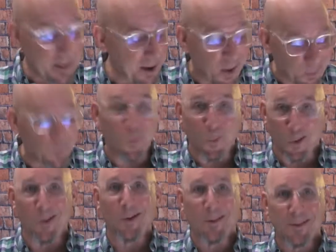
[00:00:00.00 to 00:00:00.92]
In other
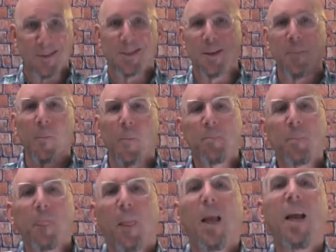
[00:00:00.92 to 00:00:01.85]
words,
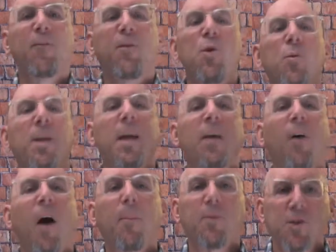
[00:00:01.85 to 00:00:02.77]
if you give
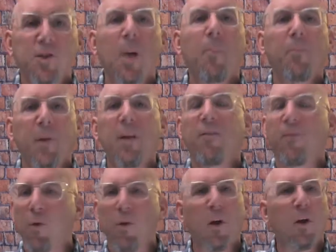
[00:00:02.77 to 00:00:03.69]
up something
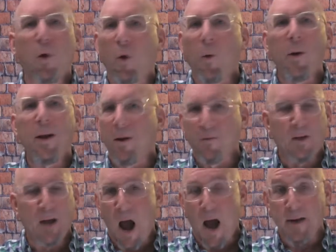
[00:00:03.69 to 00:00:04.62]
for the glory of
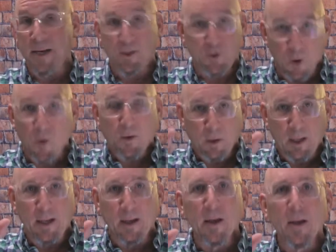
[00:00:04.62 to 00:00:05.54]
God
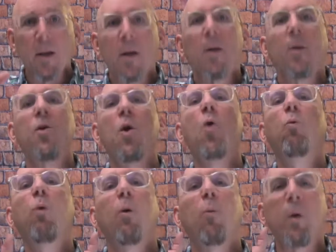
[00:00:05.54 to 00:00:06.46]
eternally, you
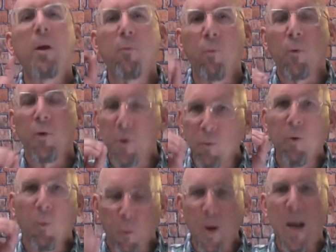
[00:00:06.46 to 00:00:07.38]
will
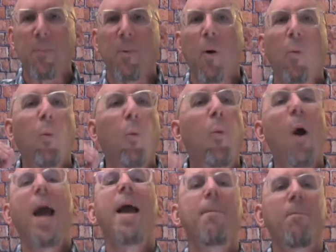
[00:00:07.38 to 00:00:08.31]
reap
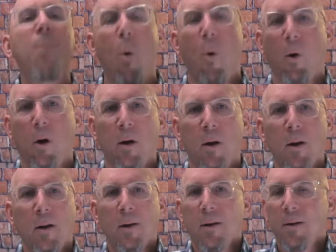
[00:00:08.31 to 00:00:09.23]
way more
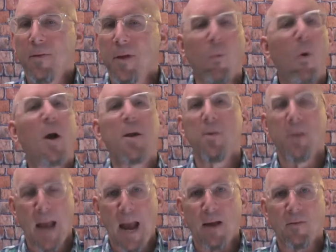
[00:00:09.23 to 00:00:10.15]
than what you
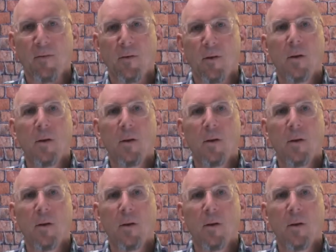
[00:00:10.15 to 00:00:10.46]
gave.